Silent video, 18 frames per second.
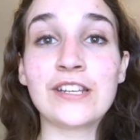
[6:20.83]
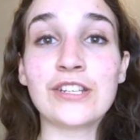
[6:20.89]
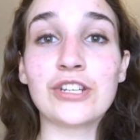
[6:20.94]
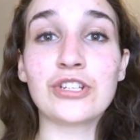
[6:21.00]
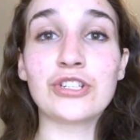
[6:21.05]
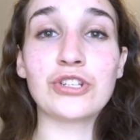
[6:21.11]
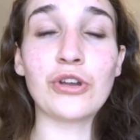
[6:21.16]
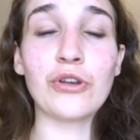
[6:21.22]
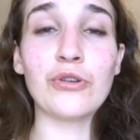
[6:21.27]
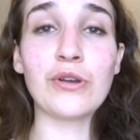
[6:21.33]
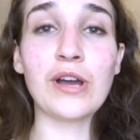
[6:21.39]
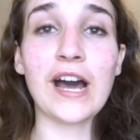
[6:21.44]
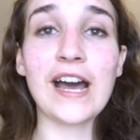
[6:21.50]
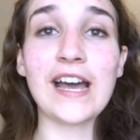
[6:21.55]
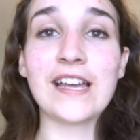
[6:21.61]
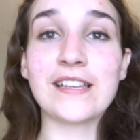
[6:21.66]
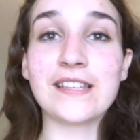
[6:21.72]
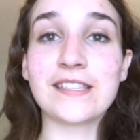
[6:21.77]
to show you
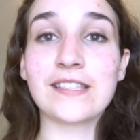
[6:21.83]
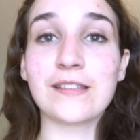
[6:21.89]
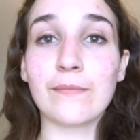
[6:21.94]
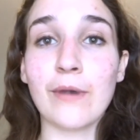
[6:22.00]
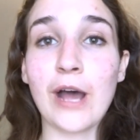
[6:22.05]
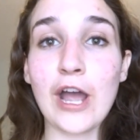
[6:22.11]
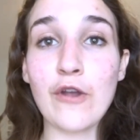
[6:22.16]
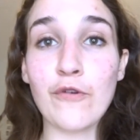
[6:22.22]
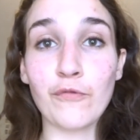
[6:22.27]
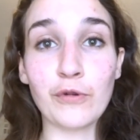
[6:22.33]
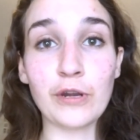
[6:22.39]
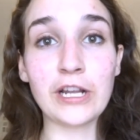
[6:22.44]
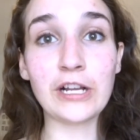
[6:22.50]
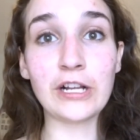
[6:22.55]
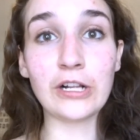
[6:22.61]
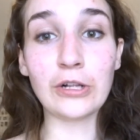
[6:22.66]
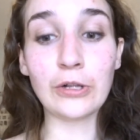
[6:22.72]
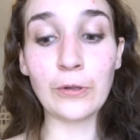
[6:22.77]
guys my
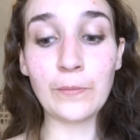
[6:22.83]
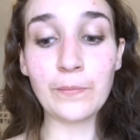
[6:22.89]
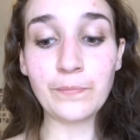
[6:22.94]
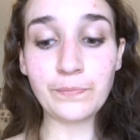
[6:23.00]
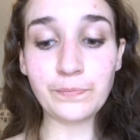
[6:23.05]
real